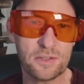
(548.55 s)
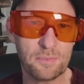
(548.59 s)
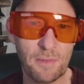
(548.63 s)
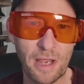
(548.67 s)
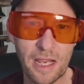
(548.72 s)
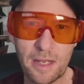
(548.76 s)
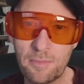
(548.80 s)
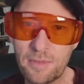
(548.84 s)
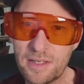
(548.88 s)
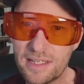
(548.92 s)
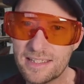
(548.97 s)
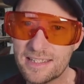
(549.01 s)

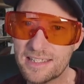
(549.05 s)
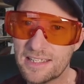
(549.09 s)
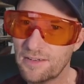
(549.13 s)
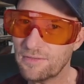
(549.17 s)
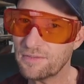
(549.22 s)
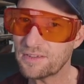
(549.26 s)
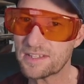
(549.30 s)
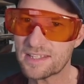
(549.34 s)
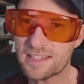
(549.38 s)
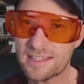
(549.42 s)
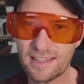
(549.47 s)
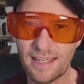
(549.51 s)
Maybe it's
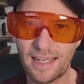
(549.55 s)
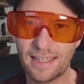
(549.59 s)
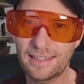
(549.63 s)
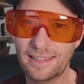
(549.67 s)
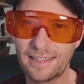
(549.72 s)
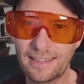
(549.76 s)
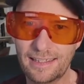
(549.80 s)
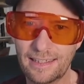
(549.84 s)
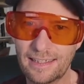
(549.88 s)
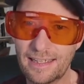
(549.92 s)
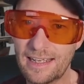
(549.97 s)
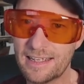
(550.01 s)
even
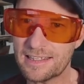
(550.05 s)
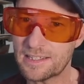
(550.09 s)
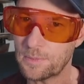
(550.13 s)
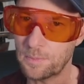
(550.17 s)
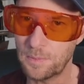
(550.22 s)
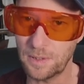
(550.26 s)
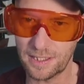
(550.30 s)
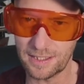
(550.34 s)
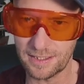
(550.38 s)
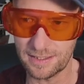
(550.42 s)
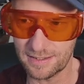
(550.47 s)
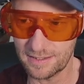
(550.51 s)
slightly less
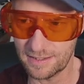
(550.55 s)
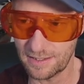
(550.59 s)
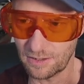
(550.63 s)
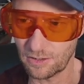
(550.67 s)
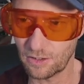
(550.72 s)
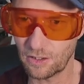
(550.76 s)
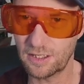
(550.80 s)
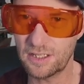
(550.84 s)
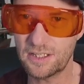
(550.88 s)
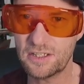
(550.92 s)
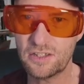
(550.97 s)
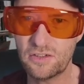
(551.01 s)
because
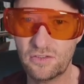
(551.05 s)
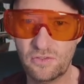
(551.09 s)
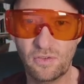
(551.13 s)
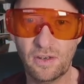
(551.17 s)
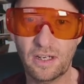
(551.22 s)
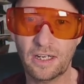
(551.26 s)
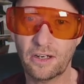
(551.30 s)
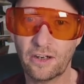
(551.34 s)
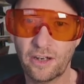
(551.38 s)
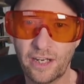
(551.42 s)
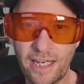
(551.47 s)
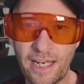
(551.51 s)
there is
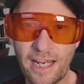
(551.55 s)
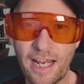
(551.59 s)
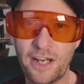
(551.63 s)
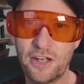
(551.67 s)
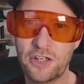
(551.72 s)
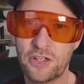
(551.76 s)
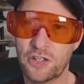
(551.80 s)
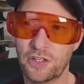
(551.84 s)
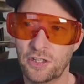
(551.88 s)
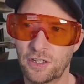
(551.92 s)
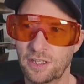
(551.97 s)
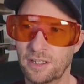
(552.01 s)

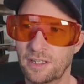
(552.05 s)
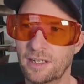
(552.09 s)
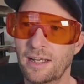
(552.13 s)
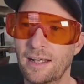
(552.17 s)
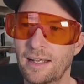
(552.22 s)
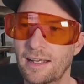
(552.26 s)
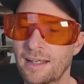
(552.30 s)
variation.